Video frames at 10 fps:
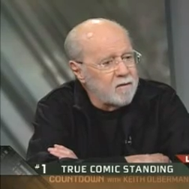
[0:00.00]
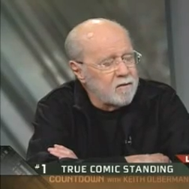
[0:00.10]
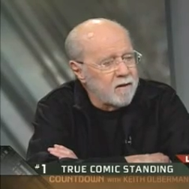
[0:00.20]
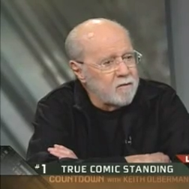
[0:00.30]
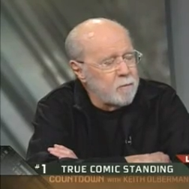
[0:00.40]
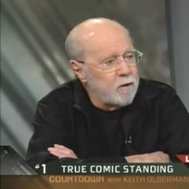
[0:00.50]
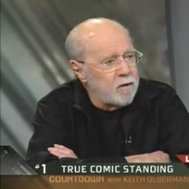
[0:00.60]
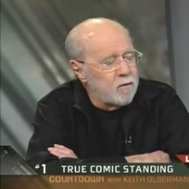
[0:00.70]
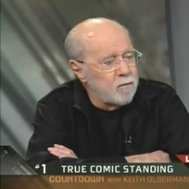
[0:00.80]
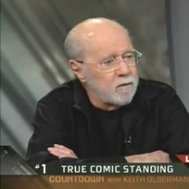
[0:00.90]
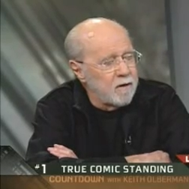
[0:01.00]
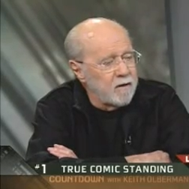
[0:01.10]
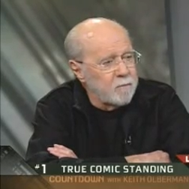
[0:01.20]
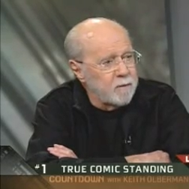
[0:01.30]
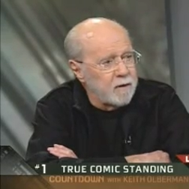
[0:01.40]
like this, let's be cute and
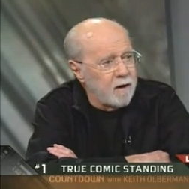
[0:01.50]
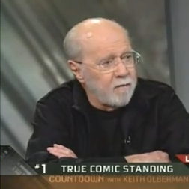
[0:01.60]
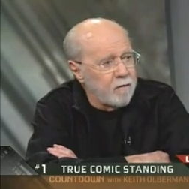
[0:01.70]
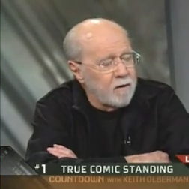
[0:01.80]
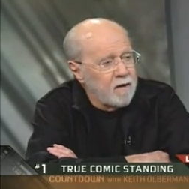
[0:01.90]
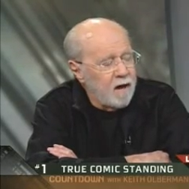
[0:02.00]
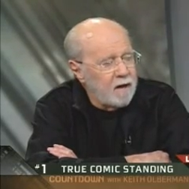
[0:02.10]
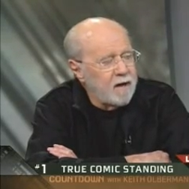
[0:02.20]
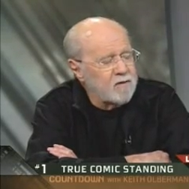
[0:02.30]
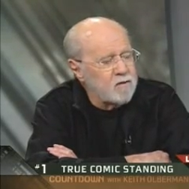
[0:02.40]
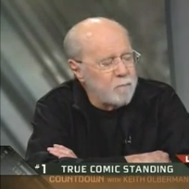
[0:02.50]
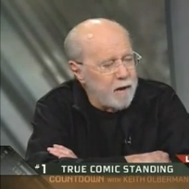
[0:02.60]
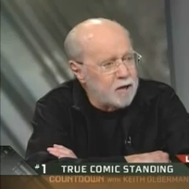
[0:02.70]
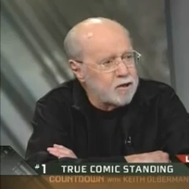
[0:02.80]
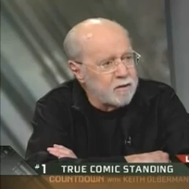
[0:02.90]
let's be clever. I like
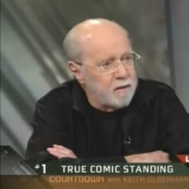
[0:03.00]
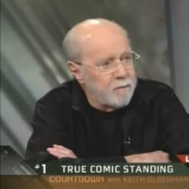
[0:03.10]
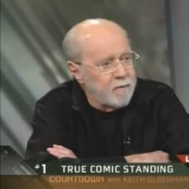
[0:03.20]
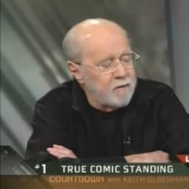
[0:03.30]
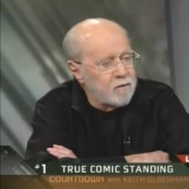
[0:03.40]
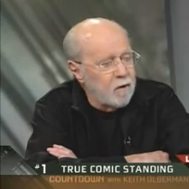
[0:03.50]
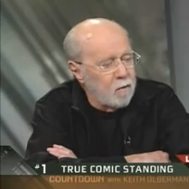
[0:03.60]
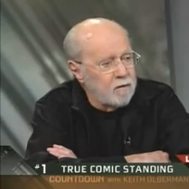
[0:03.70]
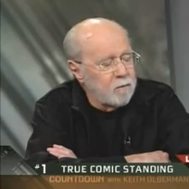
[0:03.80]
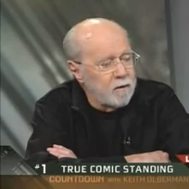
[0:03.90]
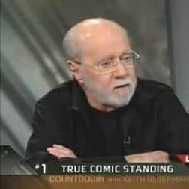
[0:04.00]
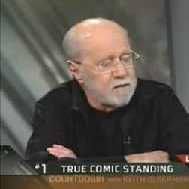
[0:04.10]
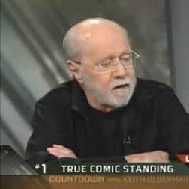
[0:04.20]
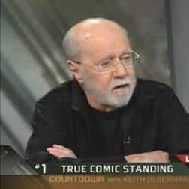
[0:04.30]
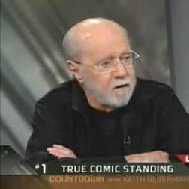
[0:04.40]
smashing them. That's the only way
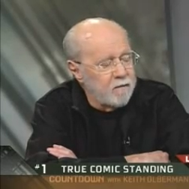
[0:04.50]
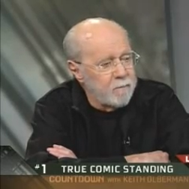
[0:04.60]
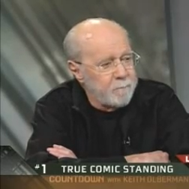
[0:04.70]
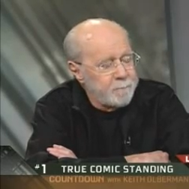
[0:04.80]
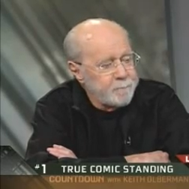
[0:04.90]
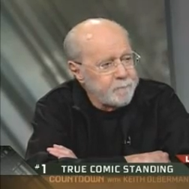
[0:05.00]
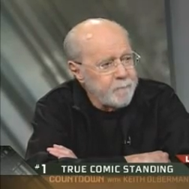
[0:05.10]
to take care of them.